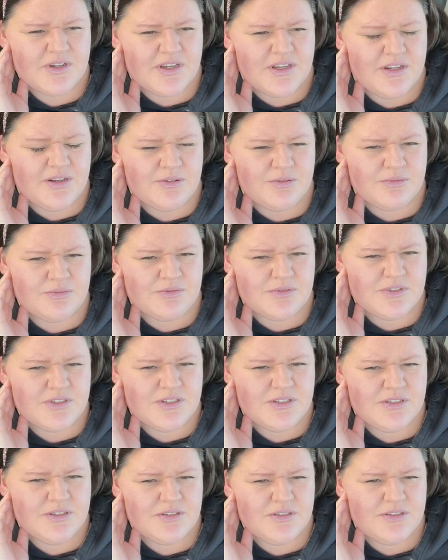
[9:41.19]
I don't
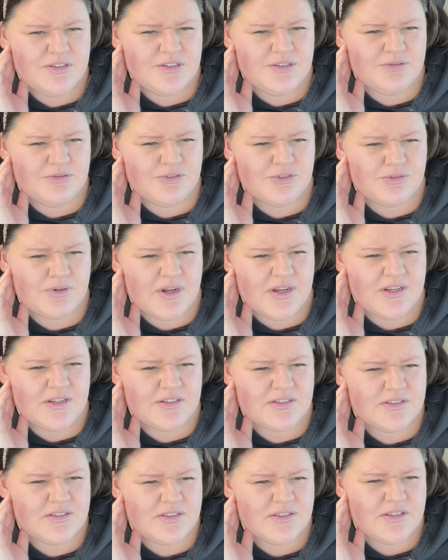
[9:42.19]
do
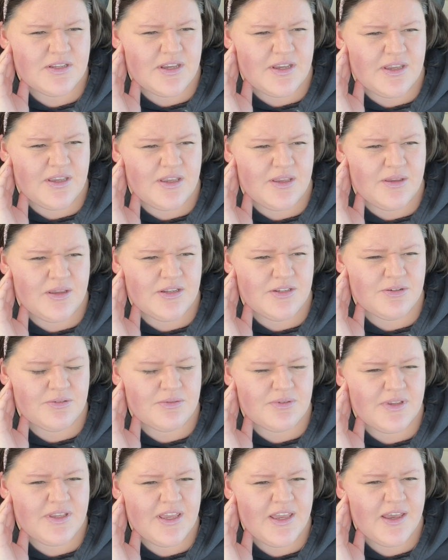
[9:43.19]
drugs. I
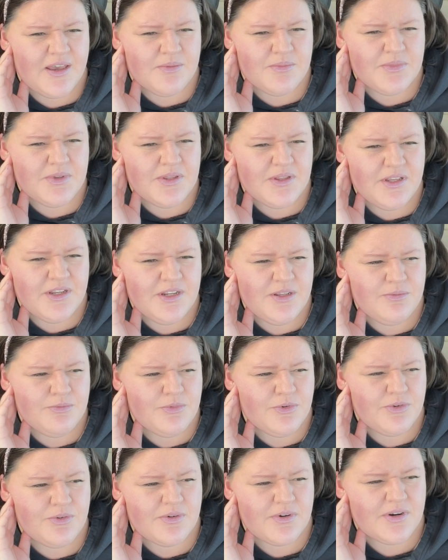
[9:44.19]
don't gamble
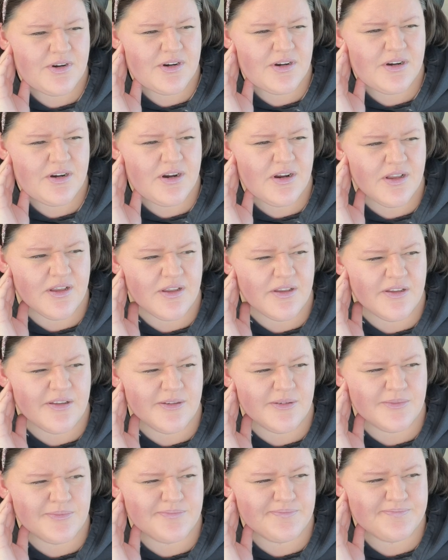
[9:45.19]
anymore.
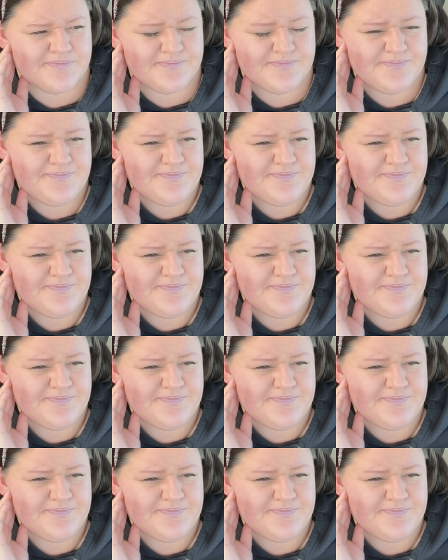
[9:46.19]
Um,